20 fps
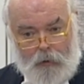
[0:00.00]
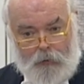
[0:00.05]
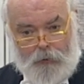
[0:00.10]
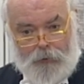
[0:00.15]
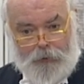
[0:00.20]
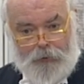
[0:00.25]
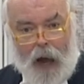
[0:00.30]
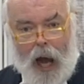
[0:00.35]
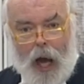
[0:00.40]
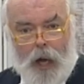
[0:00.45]

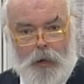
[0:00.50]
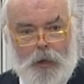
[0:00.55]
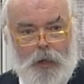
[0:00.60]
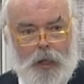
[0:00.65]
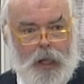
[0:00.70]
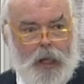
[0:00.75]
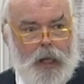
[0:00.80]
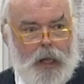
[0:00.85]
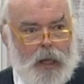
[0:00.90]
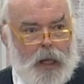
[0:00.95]
found
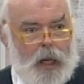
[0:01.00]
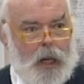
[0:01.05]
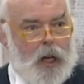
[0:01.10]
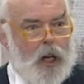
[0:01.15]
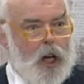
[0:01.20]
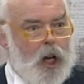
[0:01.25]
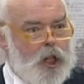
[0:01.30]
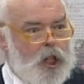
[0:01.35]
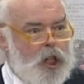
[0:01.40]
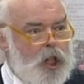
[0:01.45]

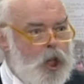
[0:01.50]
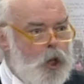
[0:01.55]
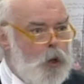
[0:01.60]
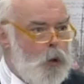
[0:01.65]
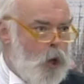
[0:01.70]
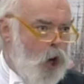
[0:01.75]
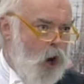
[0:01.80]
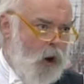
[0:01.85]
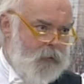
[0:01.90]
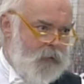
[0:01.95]
a, a, new
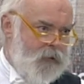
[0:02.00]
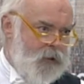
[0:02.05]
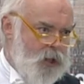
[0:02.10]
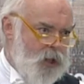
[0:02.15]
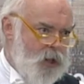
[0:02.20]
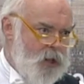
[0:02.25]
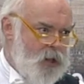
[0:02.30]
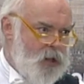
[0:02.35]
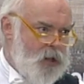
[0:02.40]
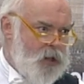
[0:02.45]

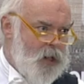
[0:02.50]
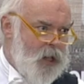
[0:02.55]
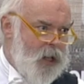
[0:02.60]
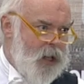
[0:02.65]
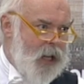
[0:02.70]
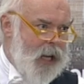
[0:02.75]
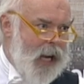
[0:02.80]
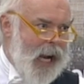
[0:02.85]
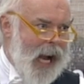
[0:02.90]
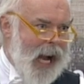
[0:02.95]
confidence
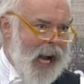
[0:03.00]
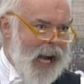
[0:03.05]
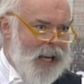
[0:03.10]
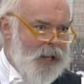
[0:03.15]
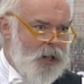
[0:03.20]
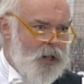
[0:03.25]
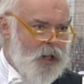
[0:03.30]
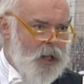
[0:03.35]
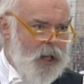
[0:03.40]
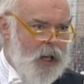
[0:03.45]

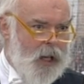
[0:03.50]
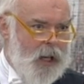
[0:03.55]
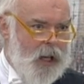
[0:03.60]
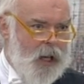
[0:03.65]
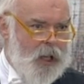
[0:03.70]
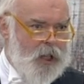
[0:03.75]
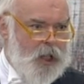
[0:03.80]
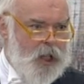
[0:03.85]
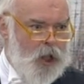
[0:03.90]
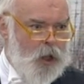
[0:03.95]
and
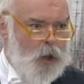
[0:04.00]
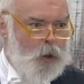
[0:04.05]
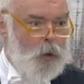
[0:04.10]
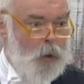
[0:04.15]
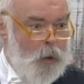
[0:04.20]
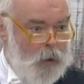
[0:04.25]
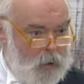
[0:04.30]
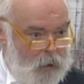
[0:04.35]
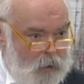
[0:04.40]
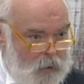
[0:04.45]
a, a,
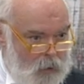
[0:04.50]
new